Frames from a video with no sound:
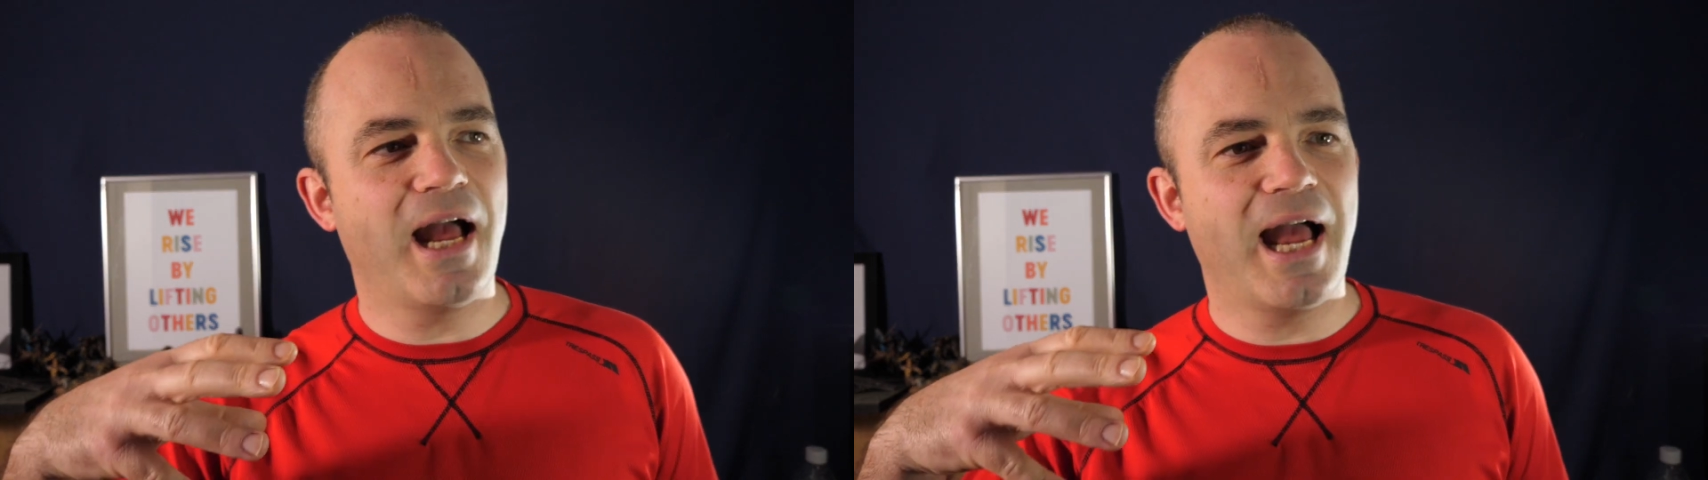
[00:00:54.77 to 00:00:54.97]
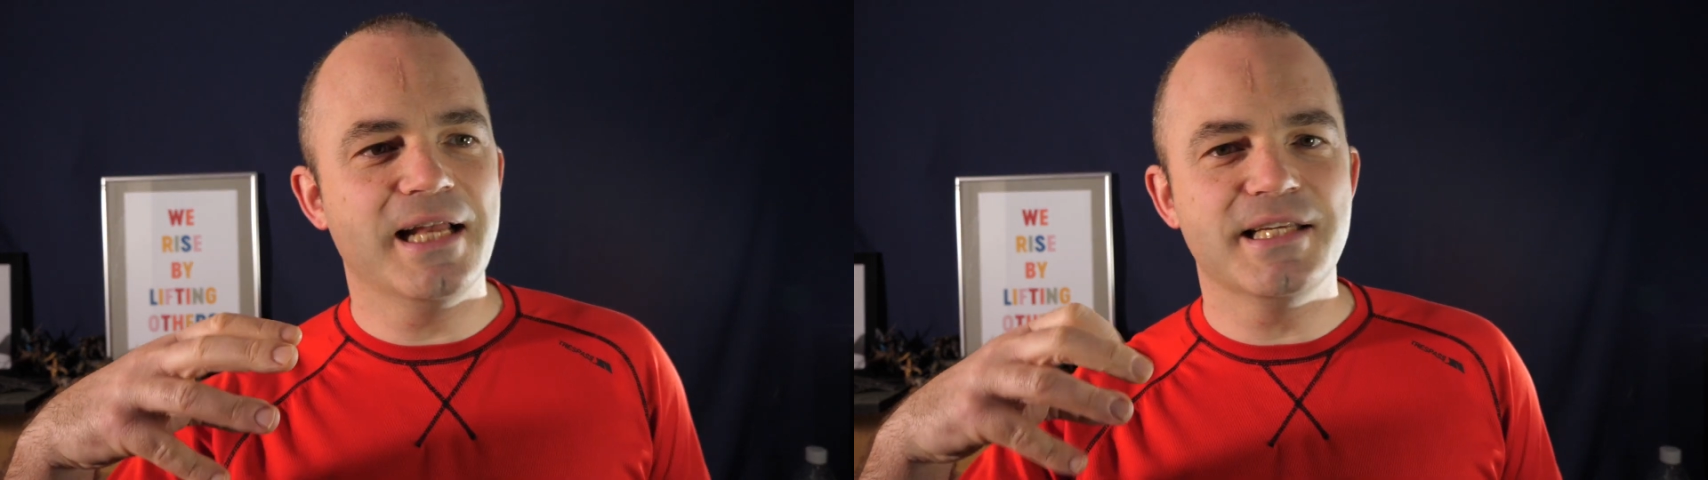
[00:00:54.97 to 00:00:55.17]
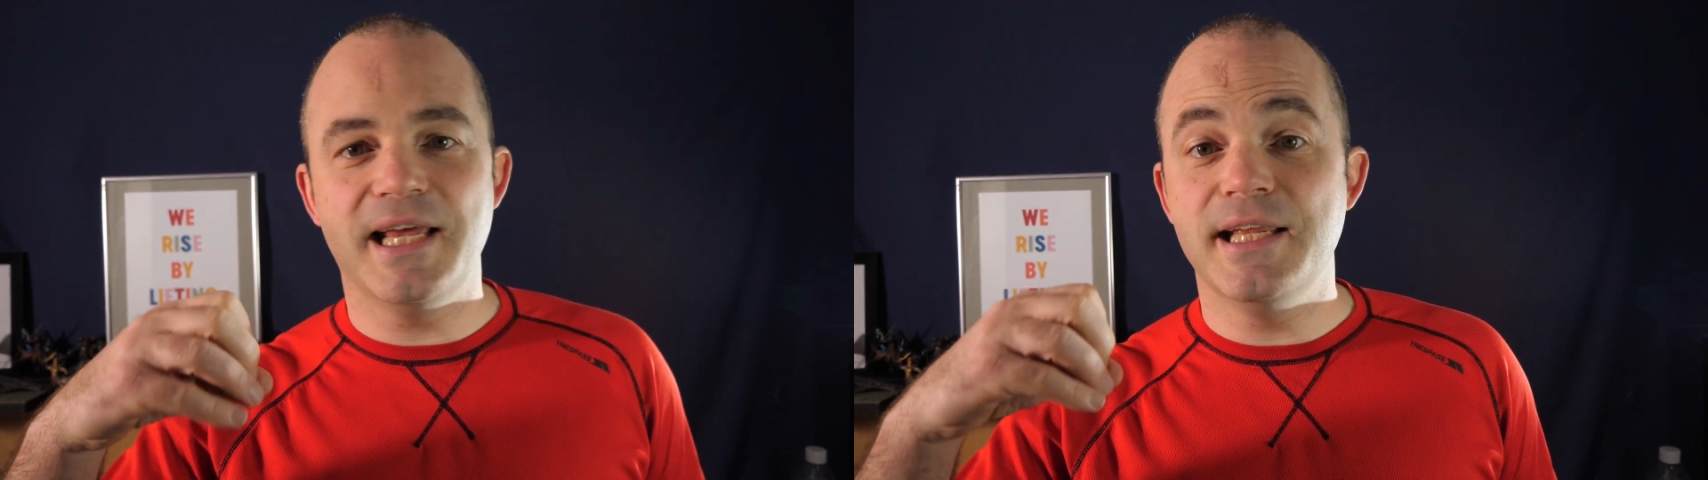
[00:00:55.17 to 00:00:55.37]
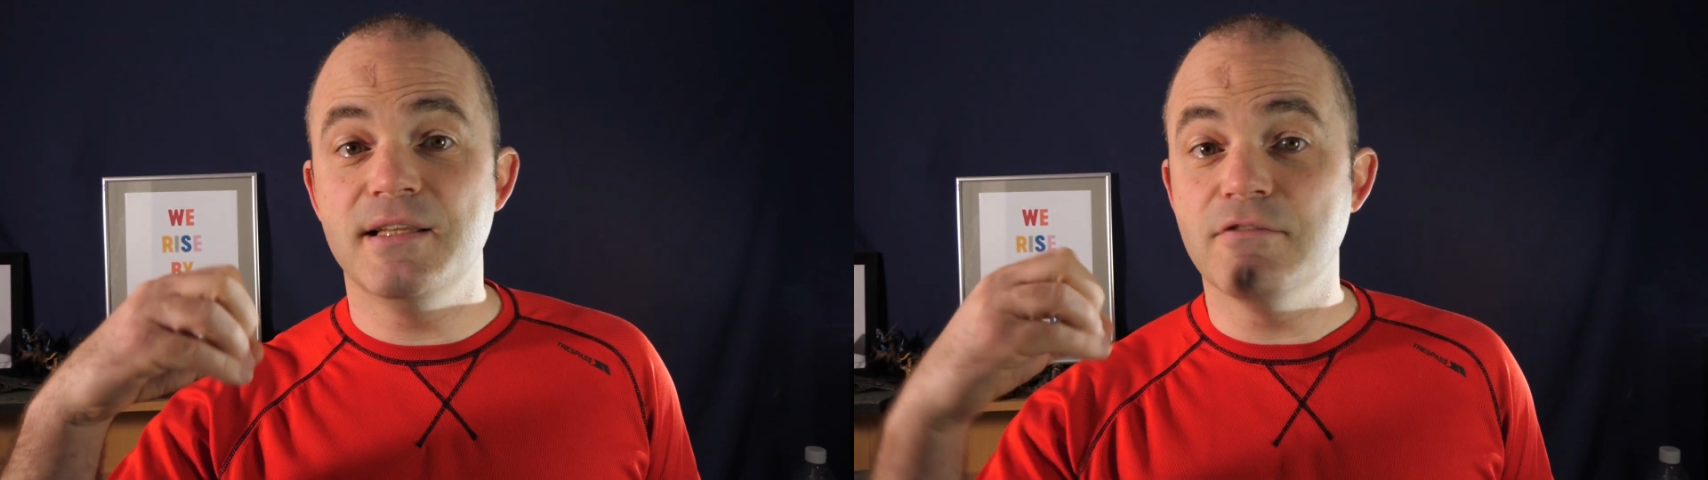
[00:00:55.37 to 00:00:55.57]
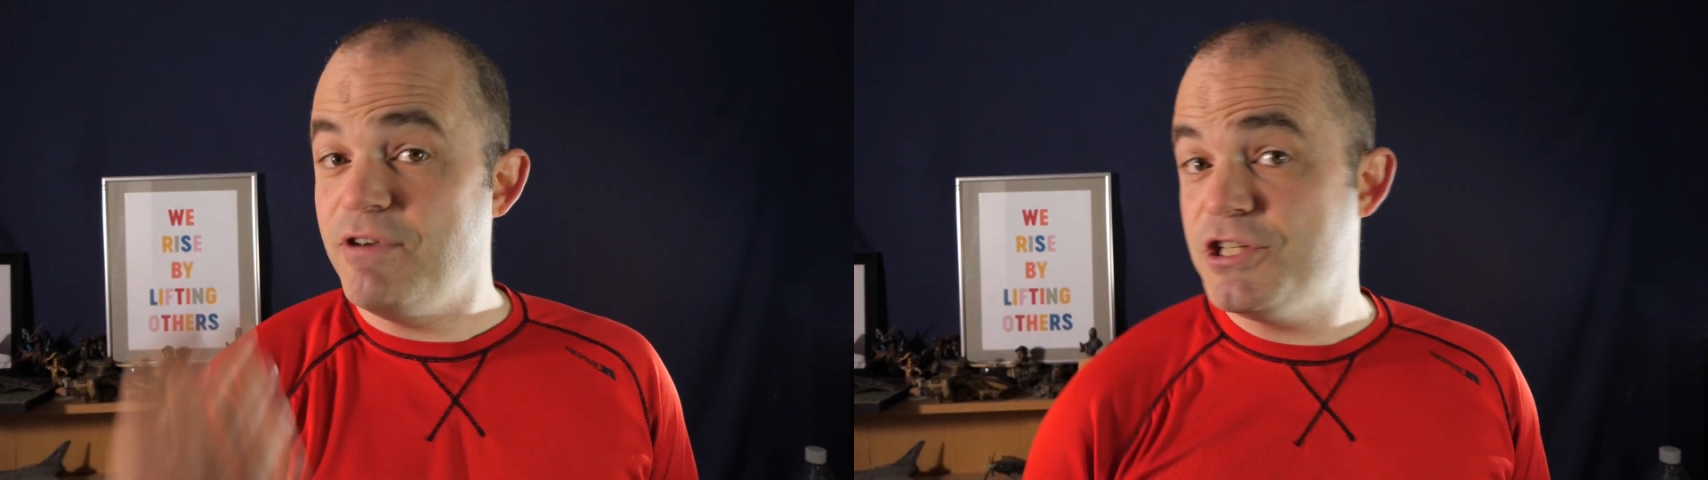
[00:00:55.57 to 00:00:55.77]
add
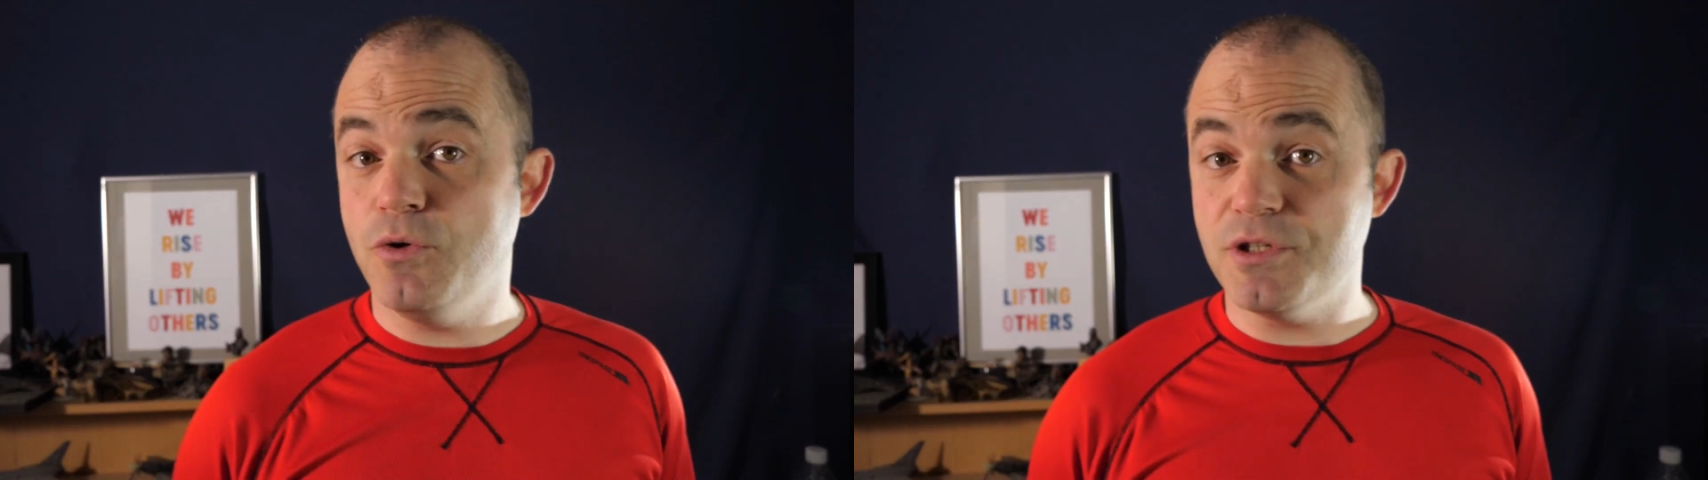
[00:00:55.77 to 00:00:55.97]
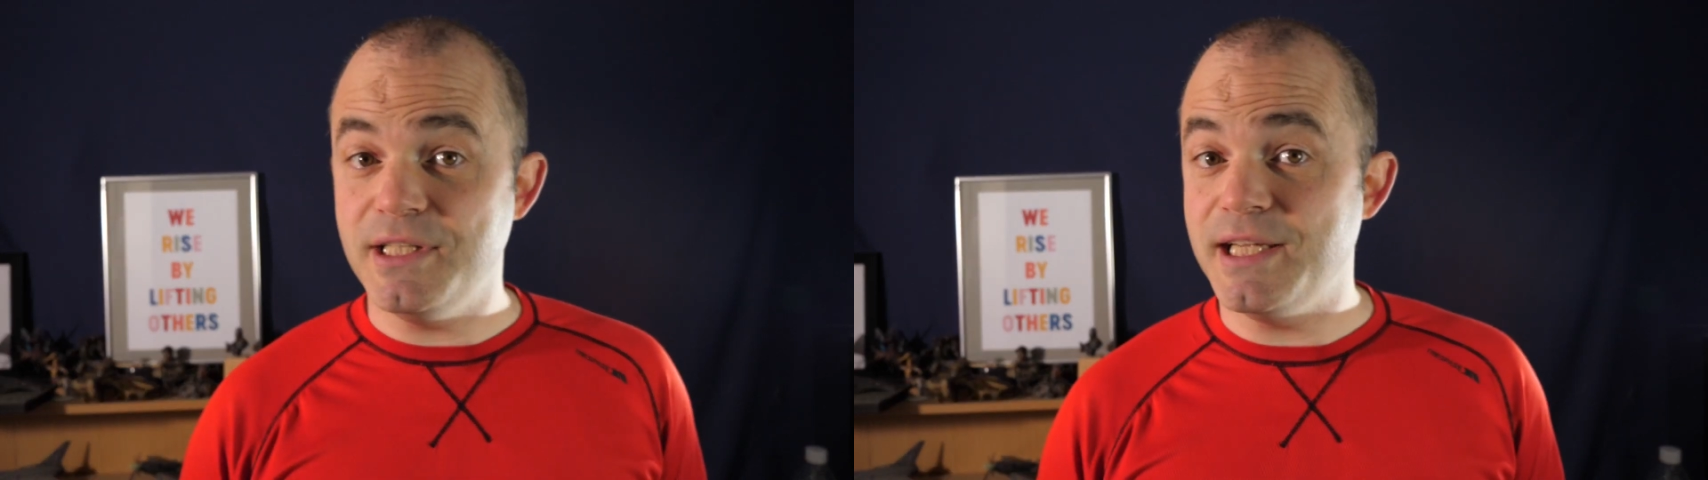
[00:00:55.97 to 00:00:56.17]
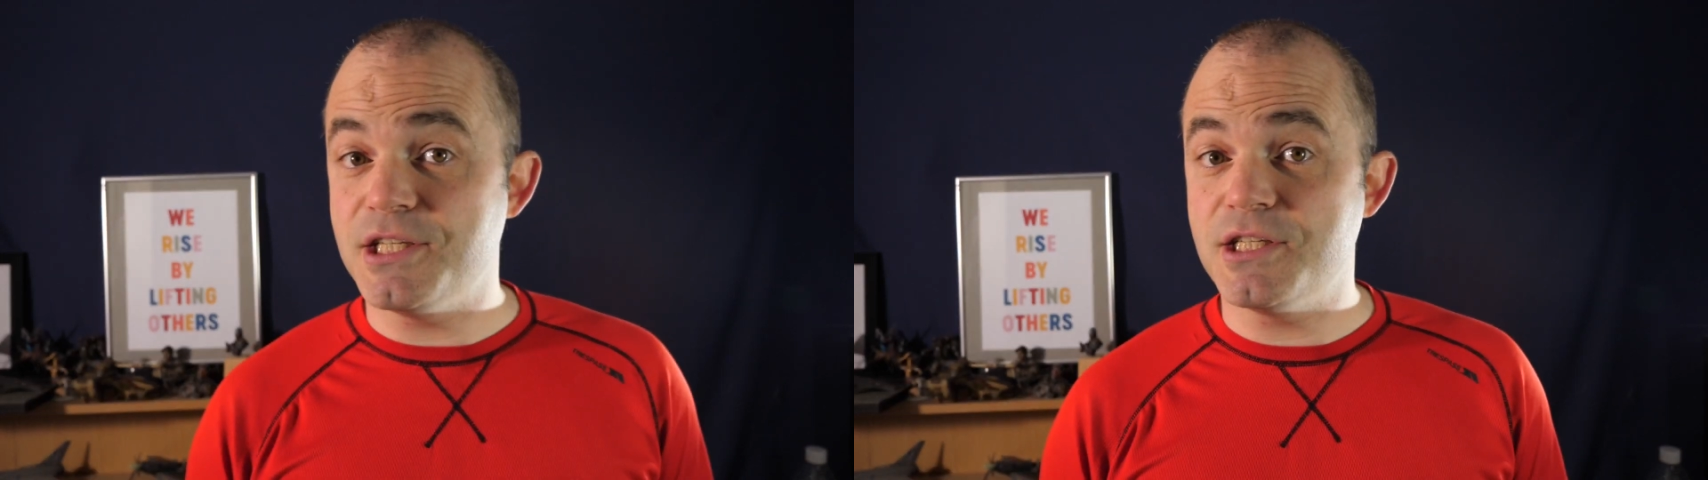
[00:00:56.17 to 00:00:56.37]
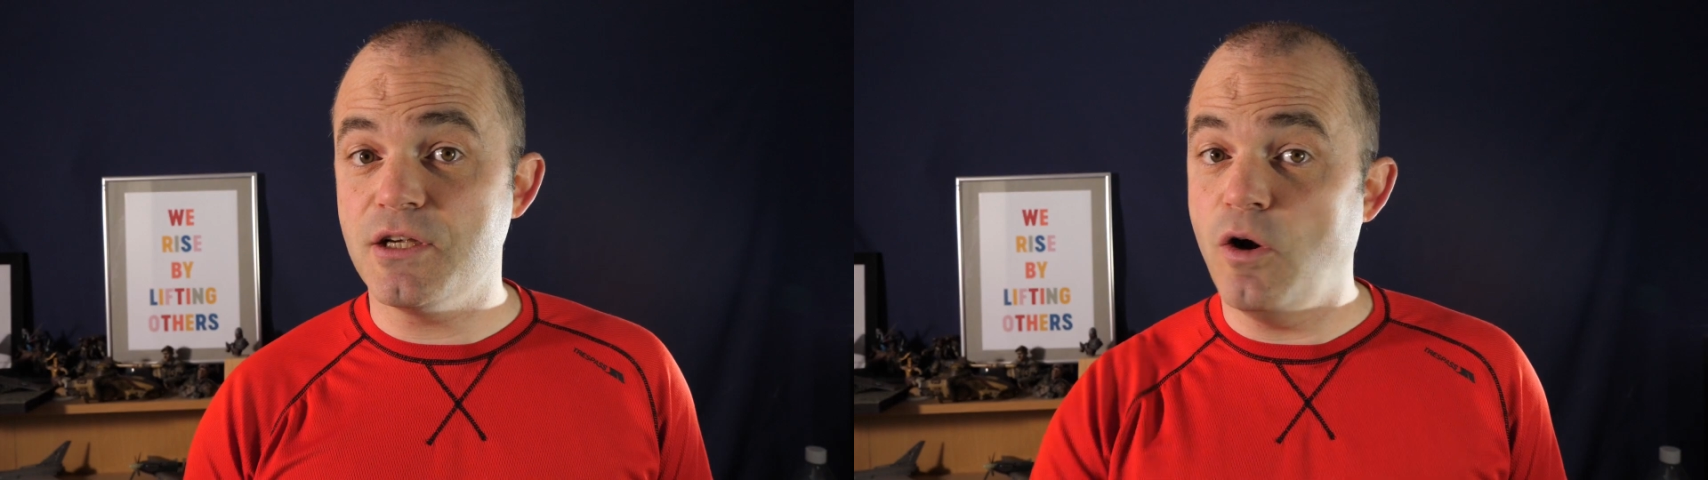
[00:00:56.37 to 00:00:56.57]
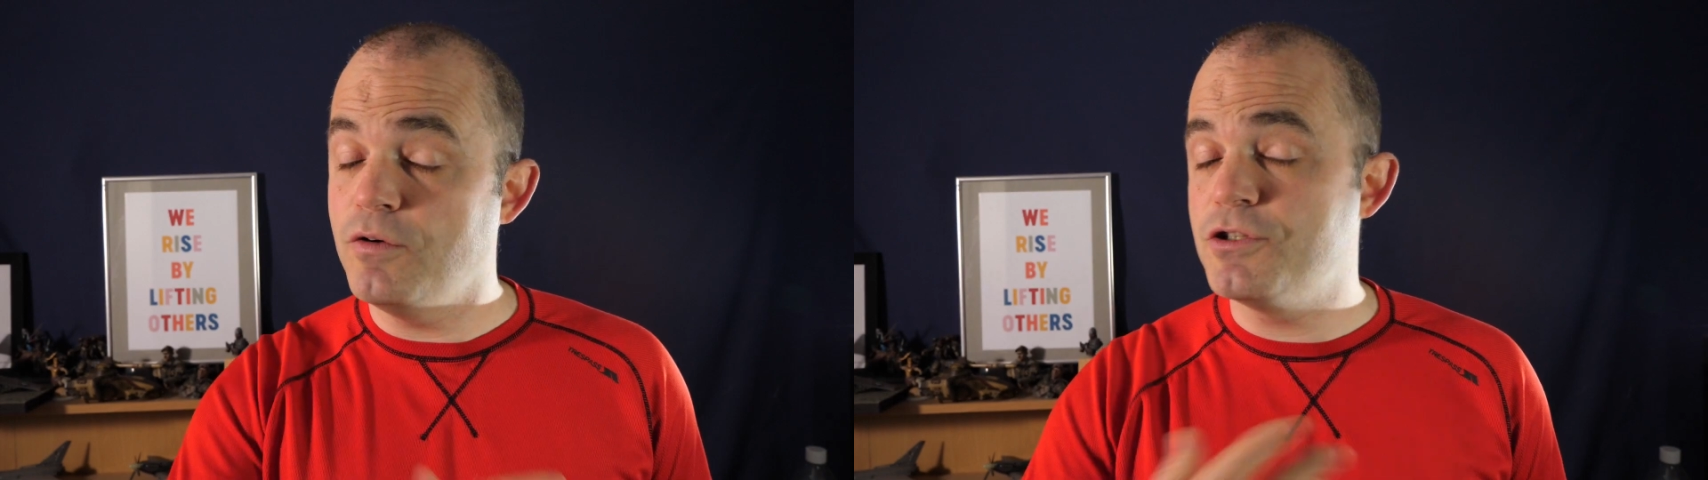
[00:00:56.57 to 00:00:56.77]
in resource lists
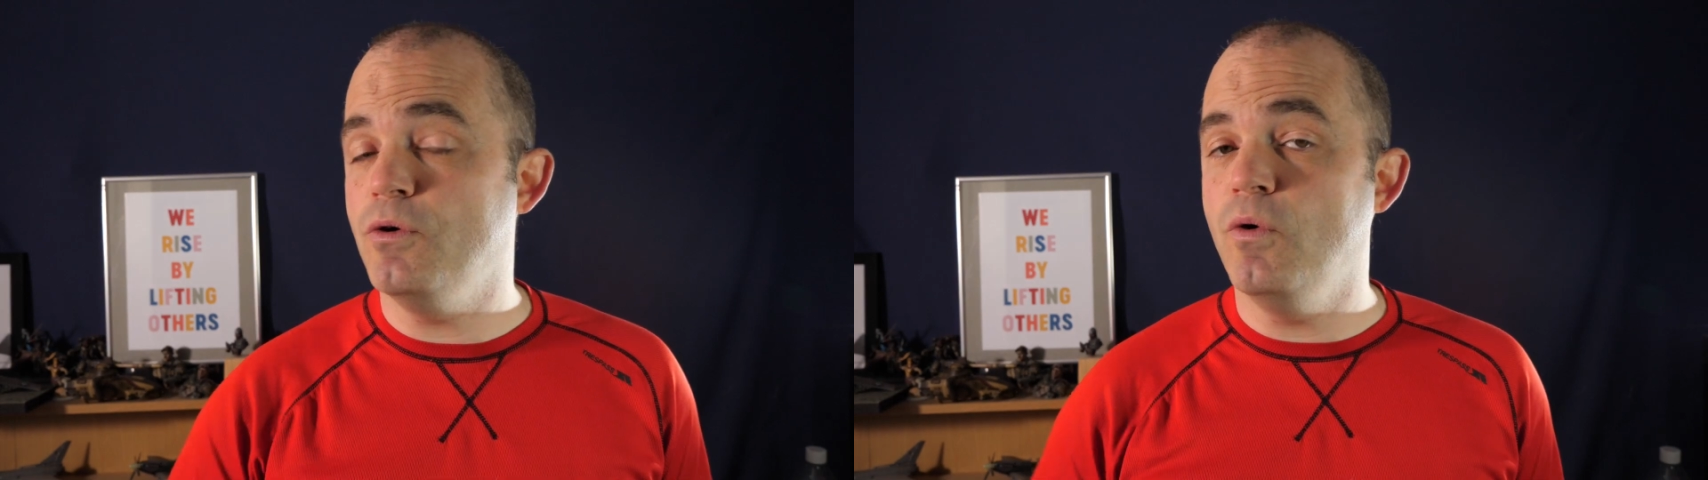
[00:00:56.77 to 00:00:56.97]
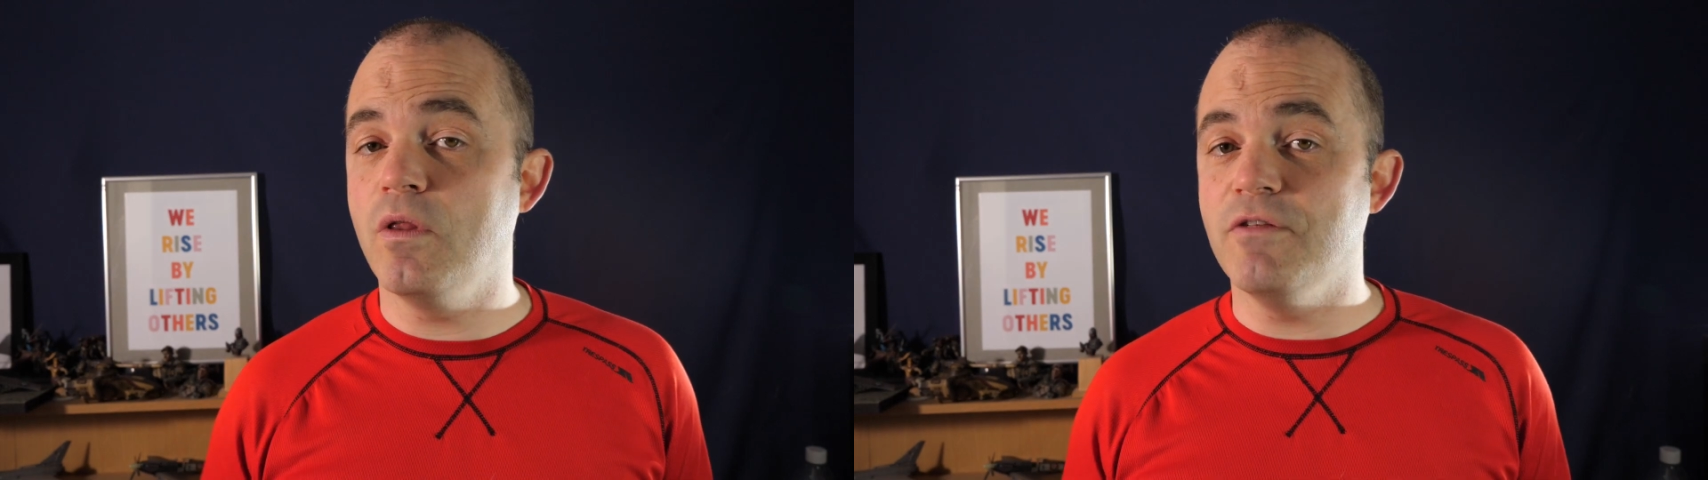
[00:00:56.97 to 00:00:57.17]
onto all of